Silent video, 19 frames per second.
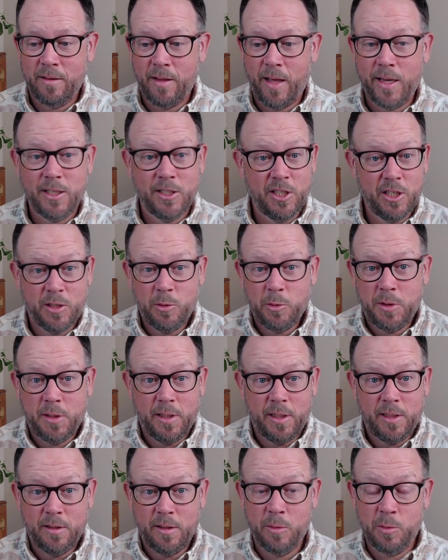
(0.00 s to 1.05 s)
Like
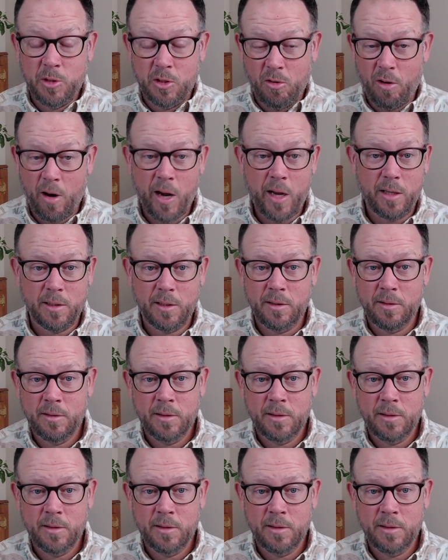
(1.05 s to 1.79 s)
genuinely, it was great.